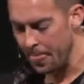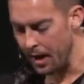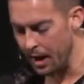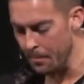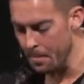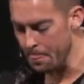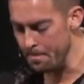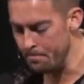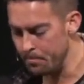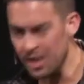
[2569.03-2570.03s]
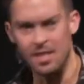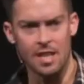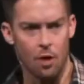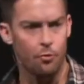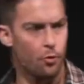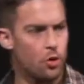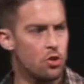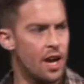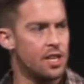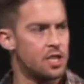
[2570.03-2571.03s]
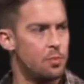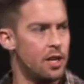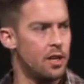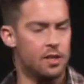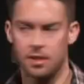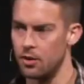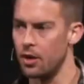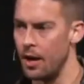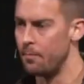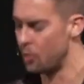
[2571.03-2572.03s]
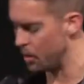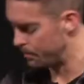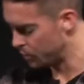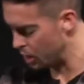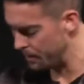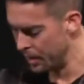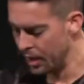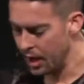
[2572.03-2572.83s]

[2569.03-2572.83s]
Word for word: Um, is this helpful for you guys? This being, is this, okay, good, good.